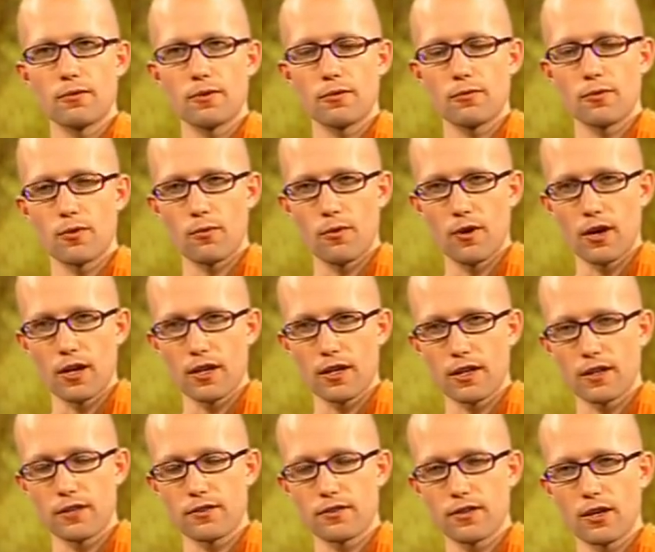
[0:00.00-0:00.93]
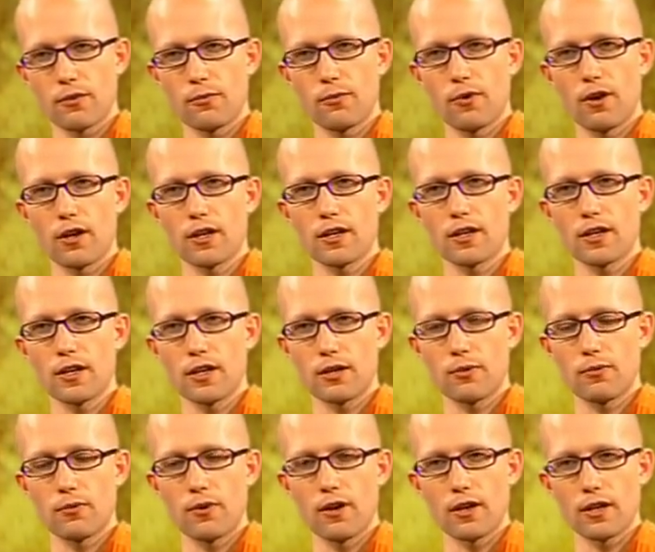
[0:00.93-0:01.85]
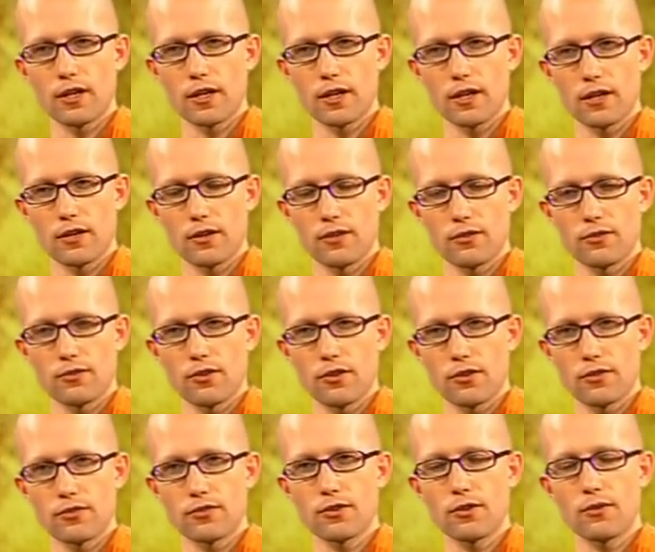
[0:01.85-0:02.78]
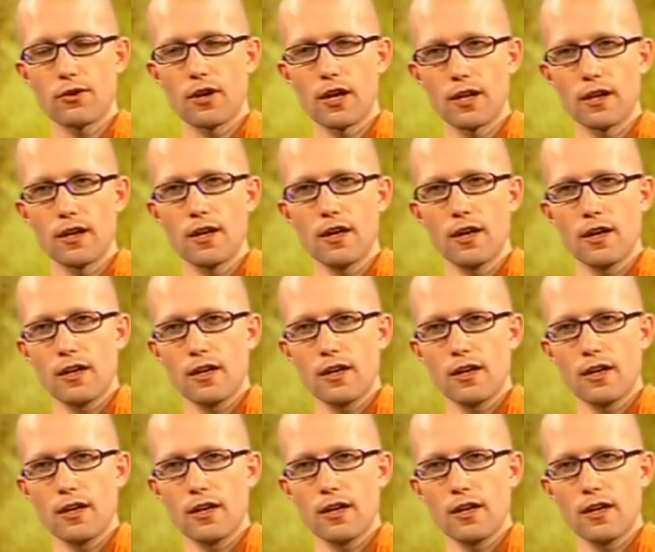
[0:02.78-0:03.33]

when we're walking, saying walking, walking, or, or so on.